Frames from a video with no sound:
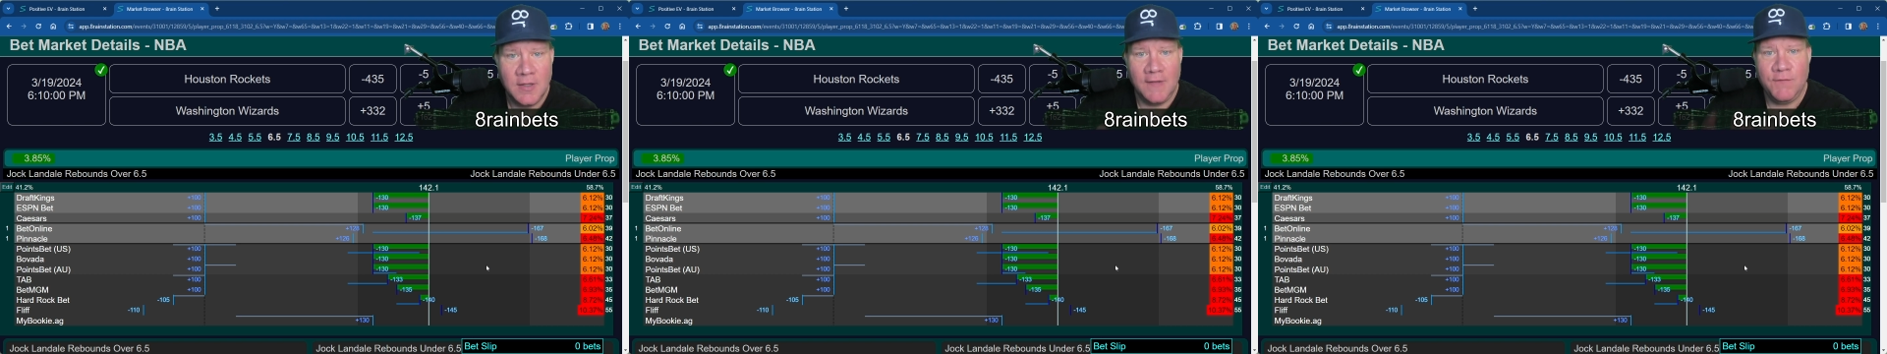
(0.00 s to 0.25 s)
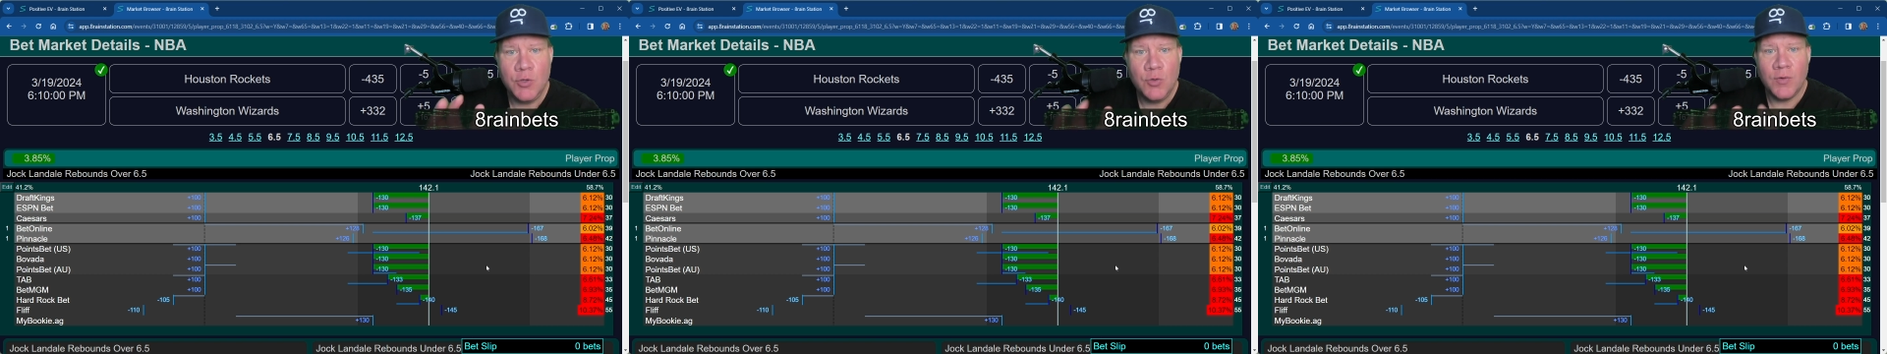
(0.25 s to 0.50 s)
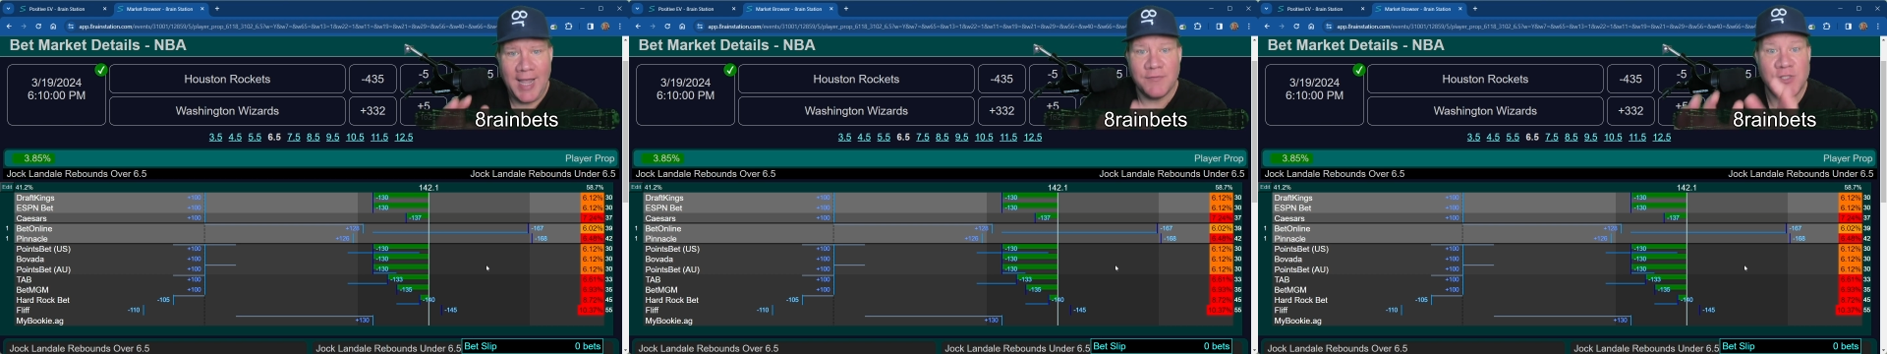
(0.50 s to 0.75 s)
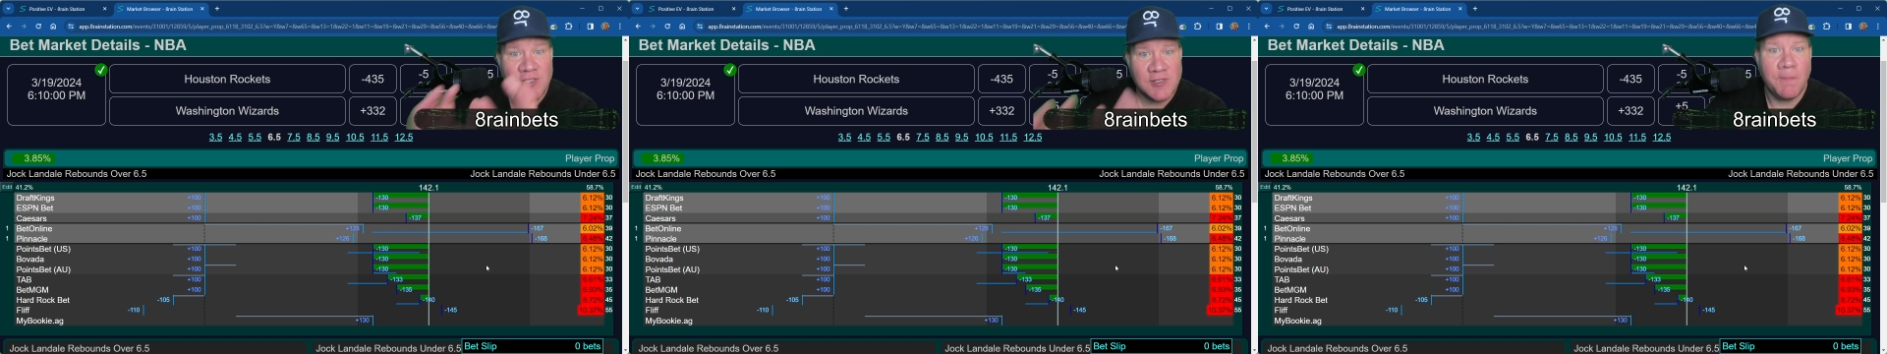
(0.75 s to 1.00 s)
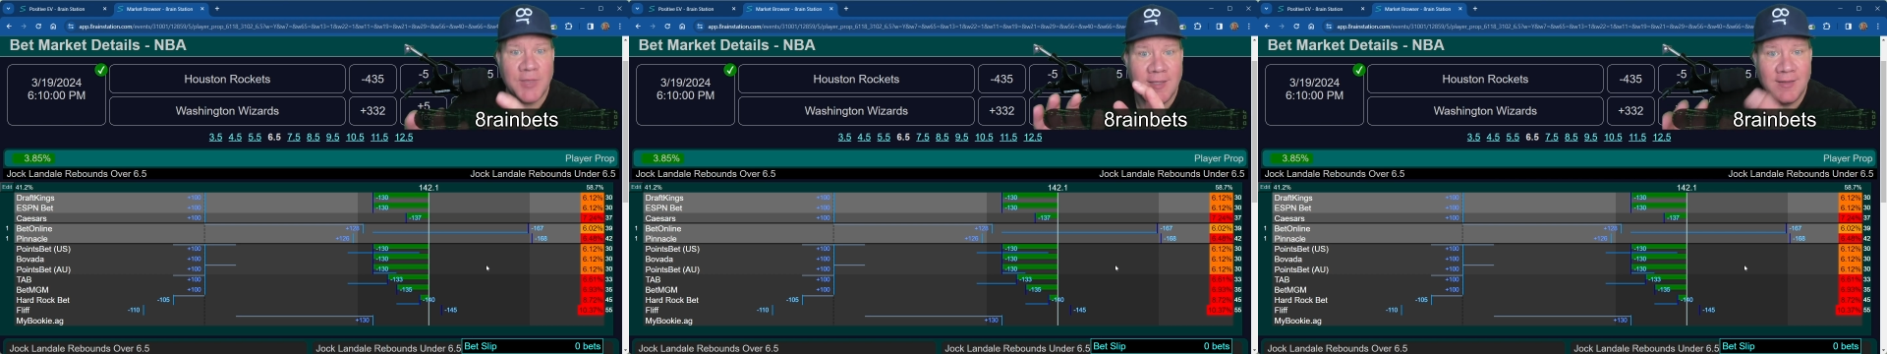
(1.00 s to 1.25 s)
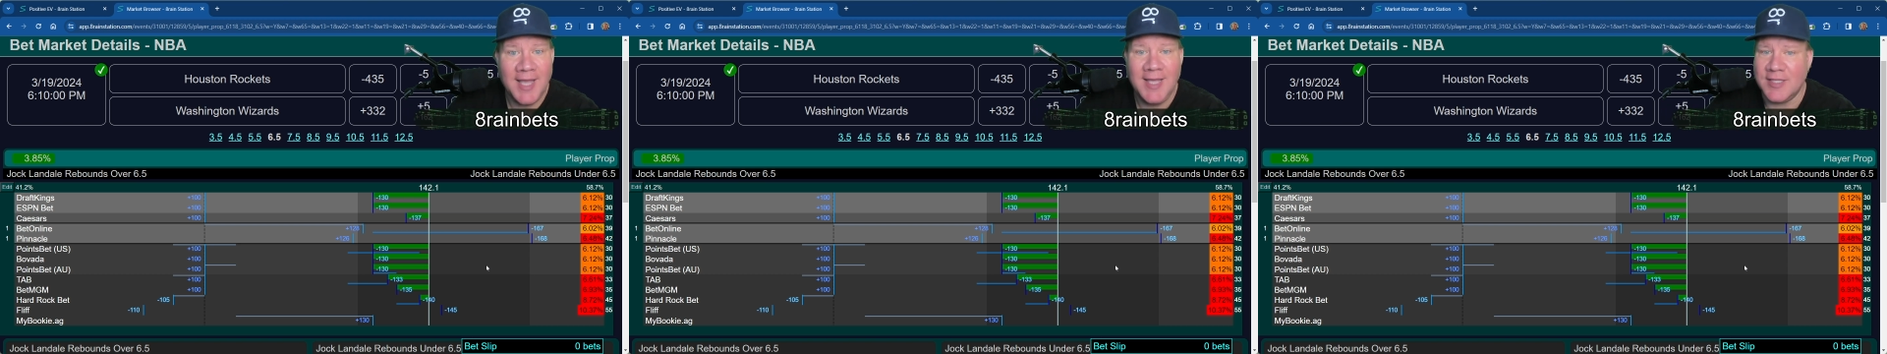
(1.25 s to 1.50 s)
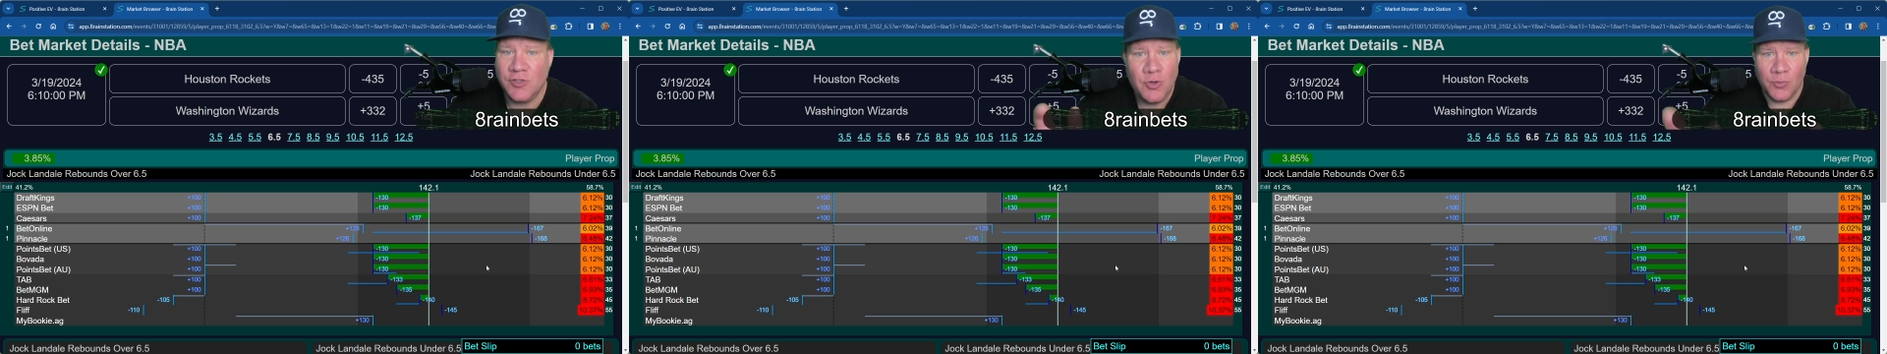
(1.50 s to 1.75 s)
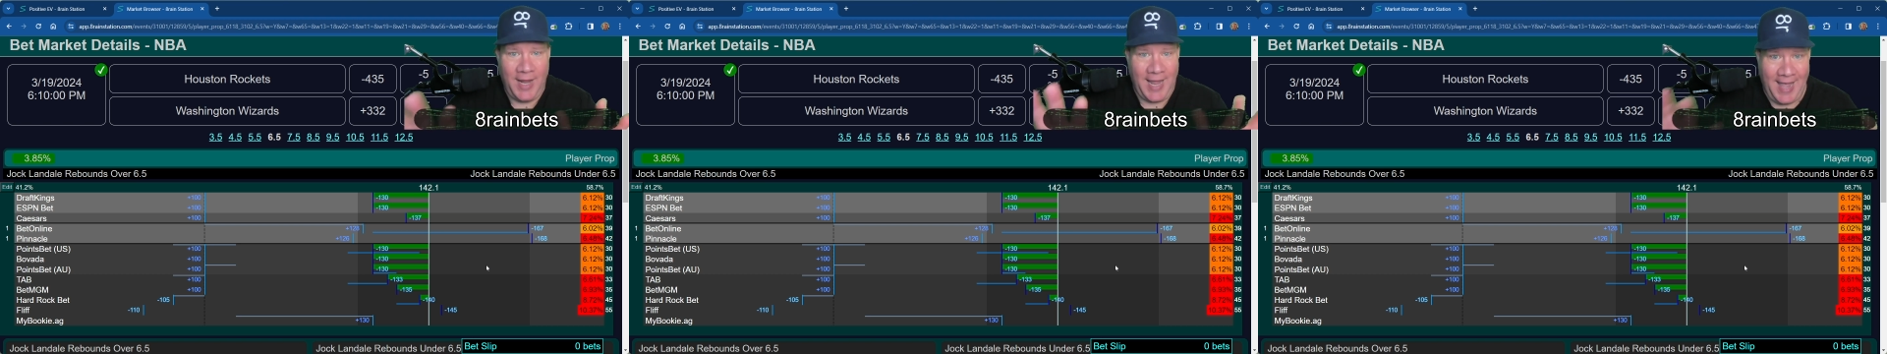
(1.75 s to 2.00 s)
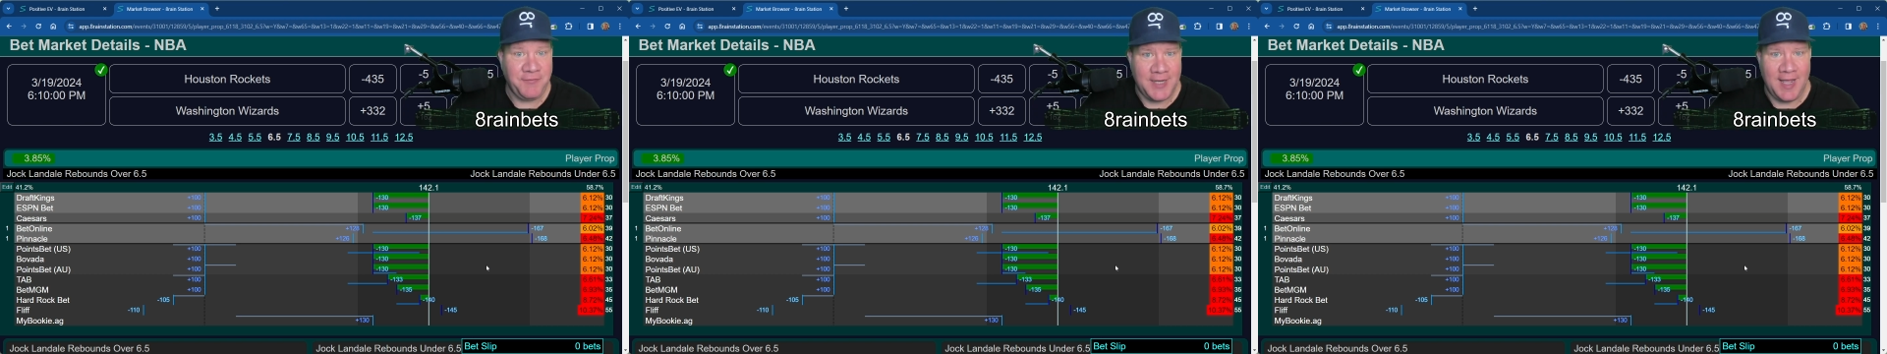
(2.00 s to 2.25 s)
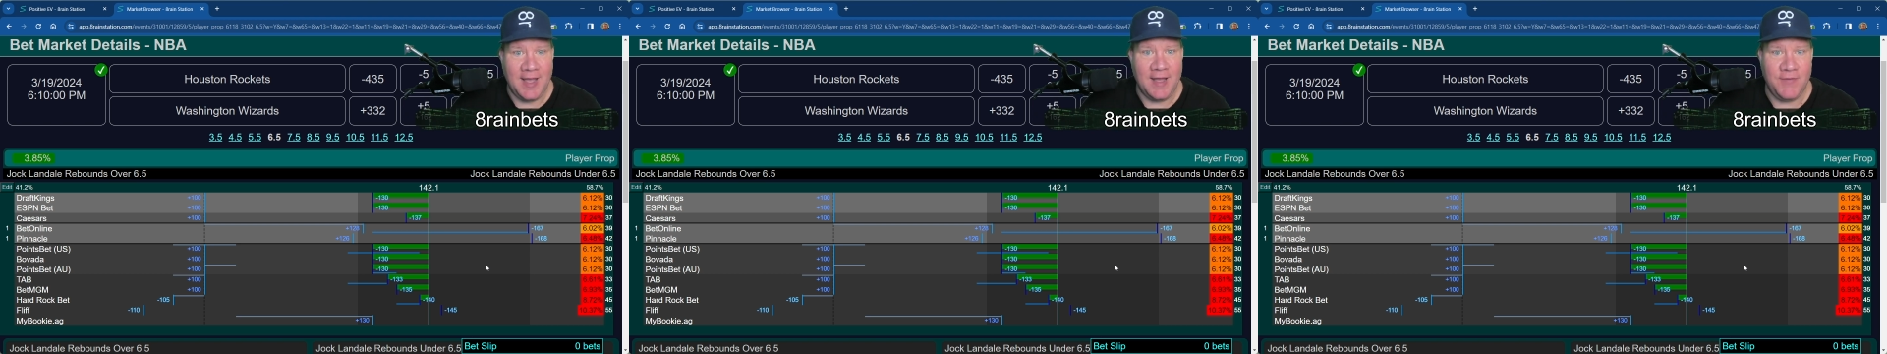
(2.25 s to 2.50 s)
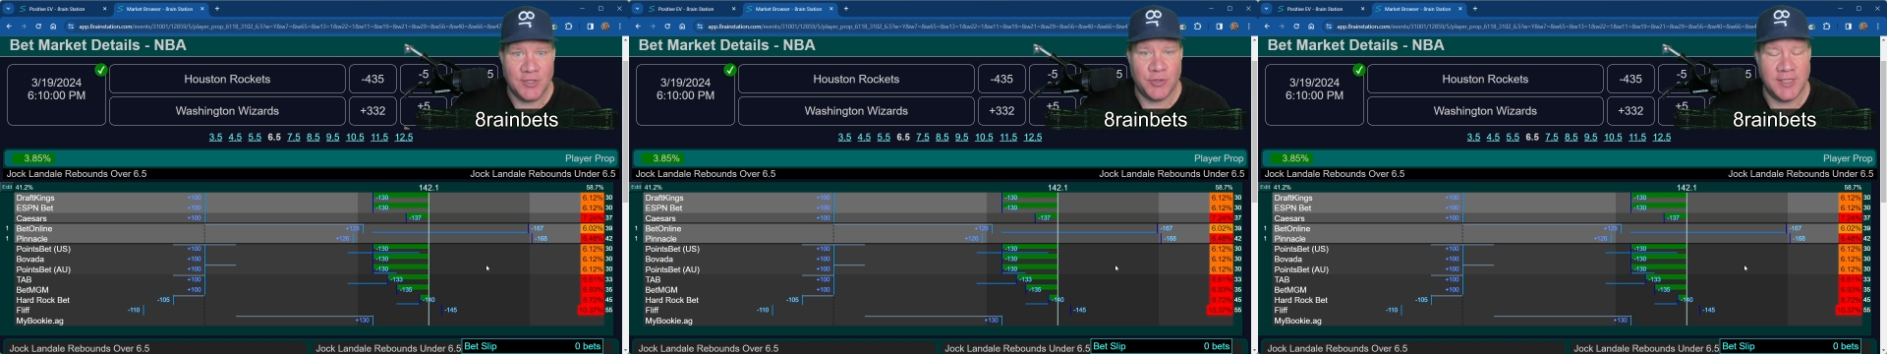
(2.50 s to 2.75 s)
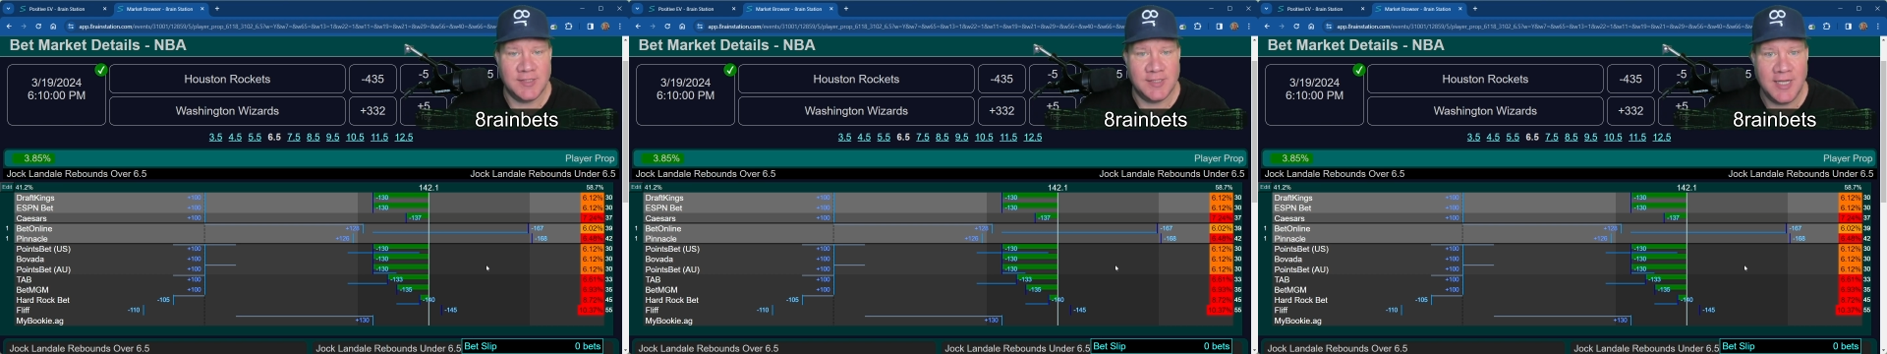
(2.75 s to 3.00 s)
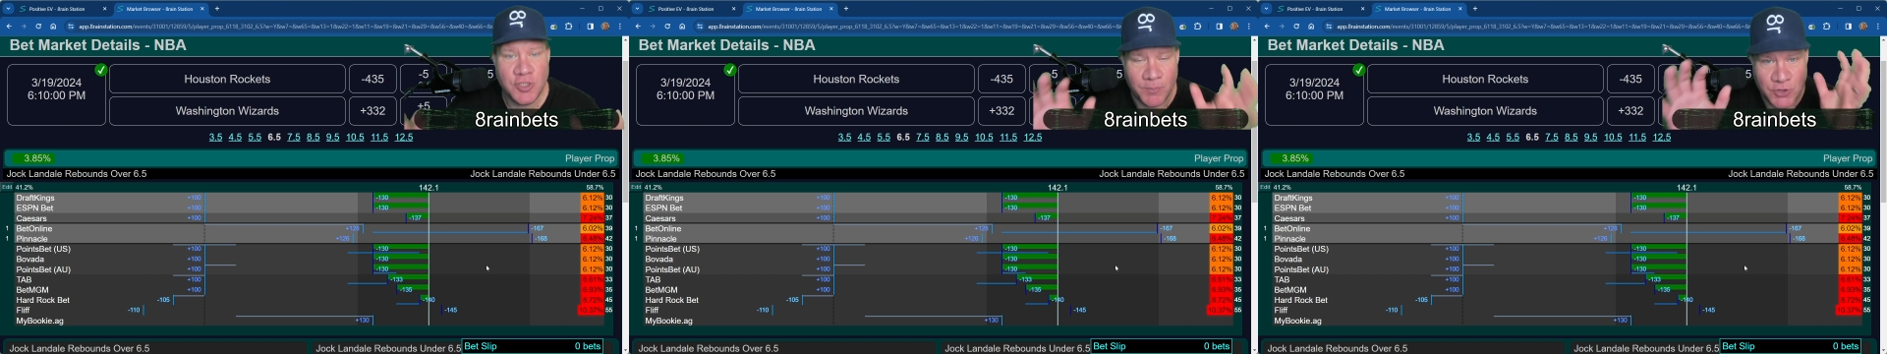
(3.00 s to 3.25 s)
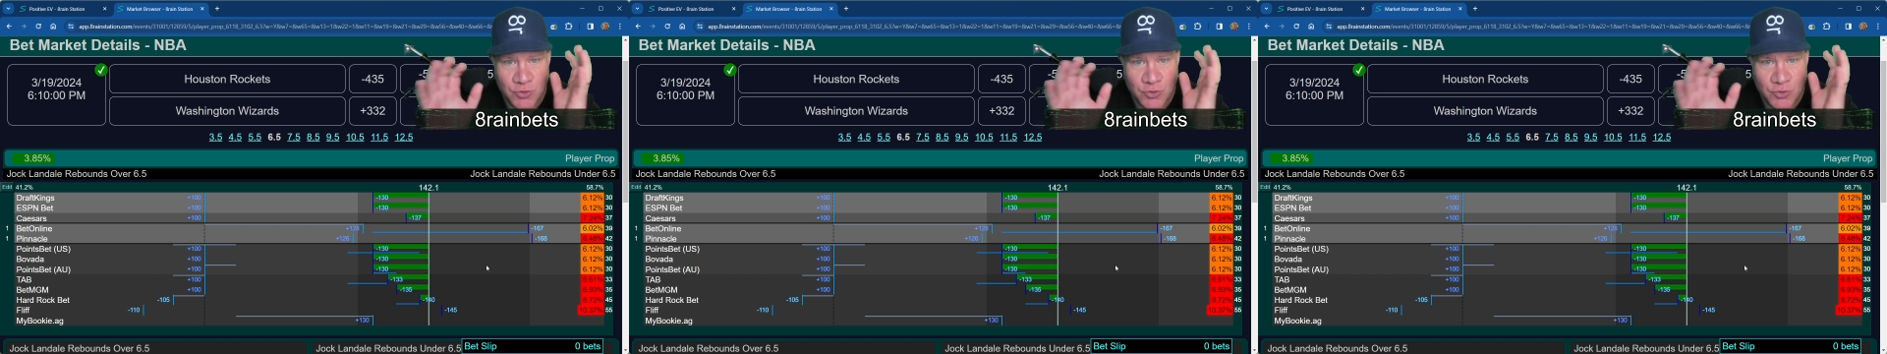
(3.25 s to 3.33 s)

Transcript: if you don't have something like this, you don't have to have A-Train Station,